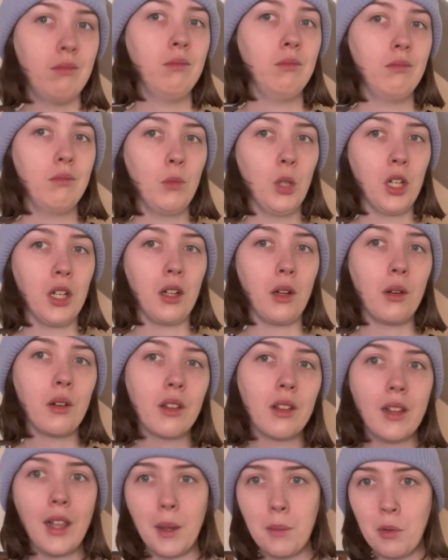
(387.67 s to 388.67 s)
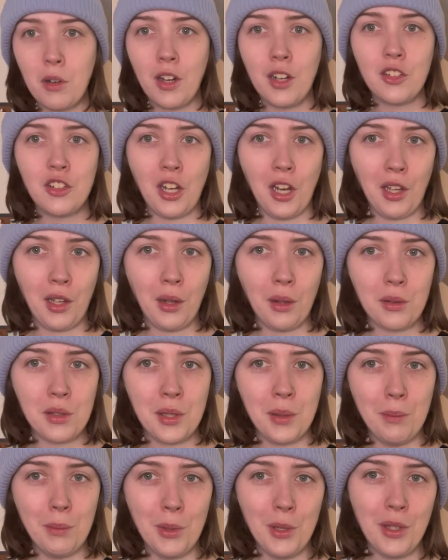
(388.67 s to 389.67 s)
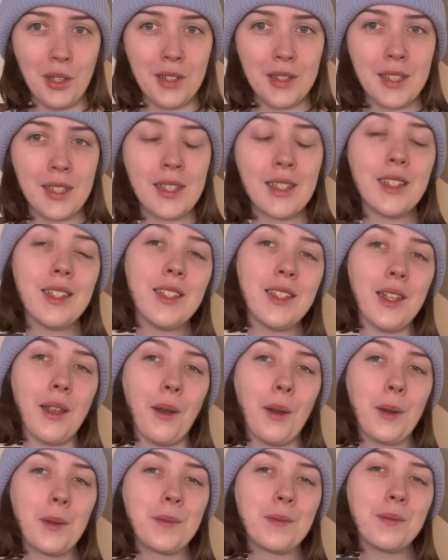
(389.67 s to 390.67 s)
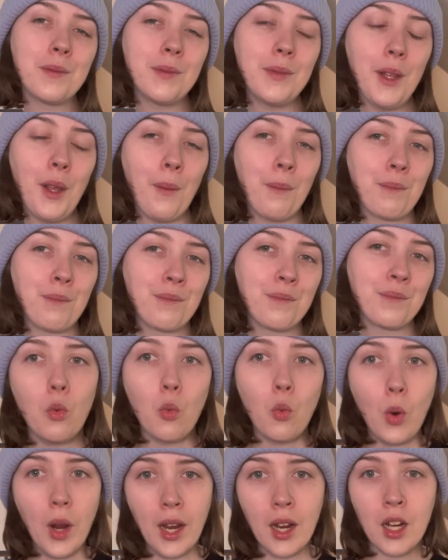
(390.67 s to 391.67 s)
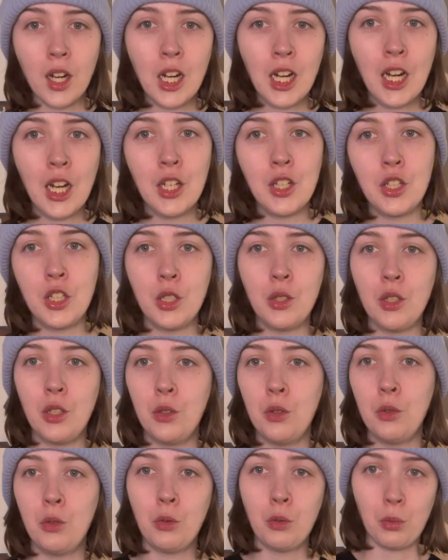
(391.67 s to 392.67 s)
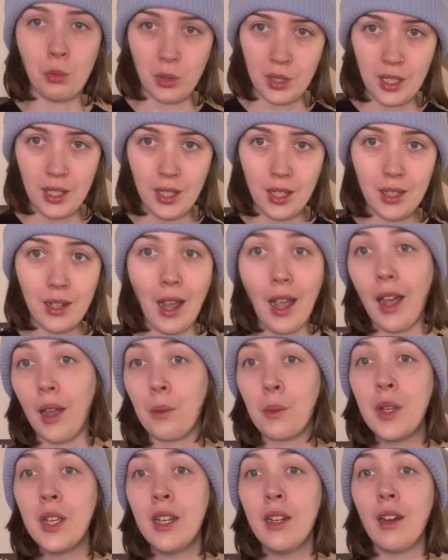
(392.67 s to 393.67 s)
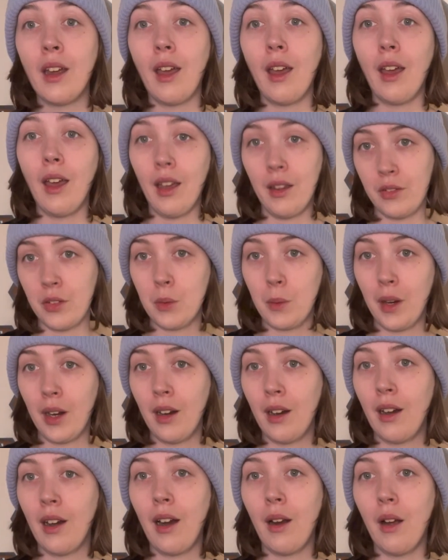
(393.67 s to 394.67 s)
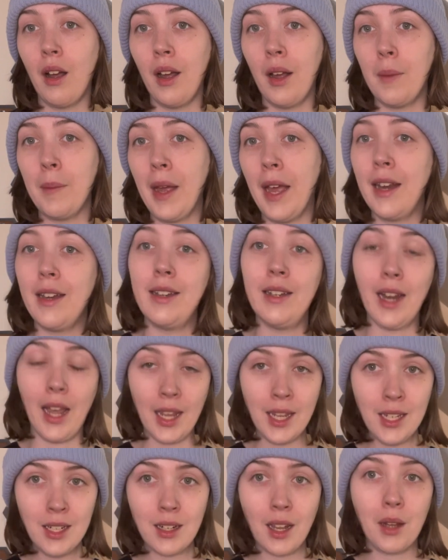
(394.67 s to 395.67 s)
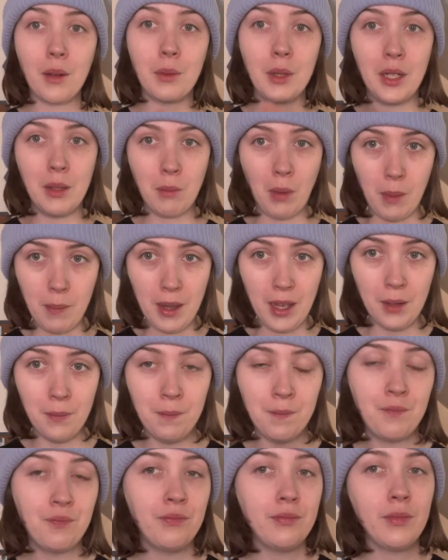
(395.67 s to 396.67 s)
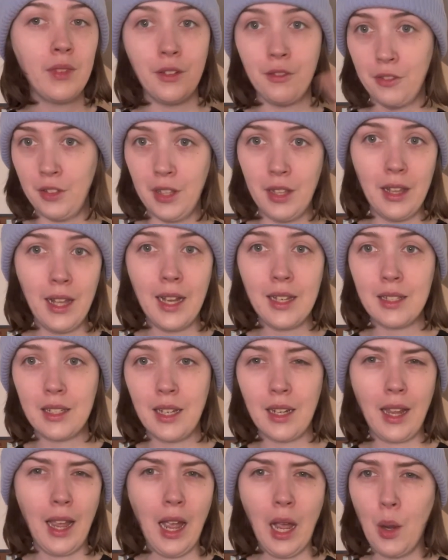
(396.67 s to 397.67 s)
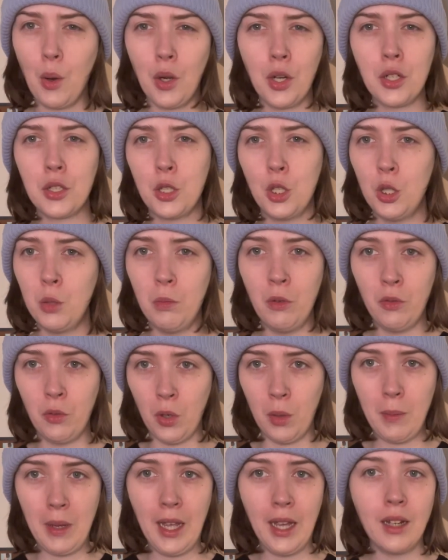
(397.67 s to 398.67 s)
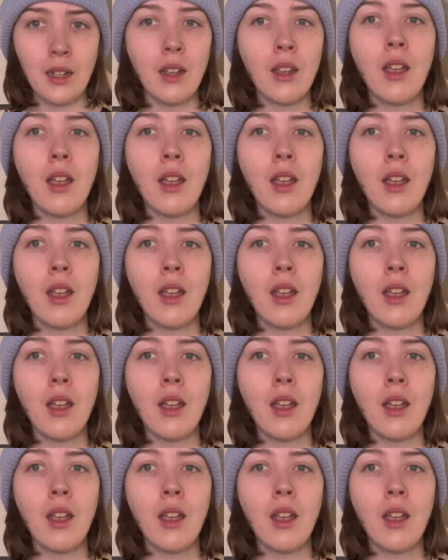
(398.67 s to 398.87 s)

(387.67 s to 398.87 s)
we're gonna go to the library and check out some books. So yeah. Where do you read? I read everywhere. At night, I read in my bed for the last like hour or two before bed.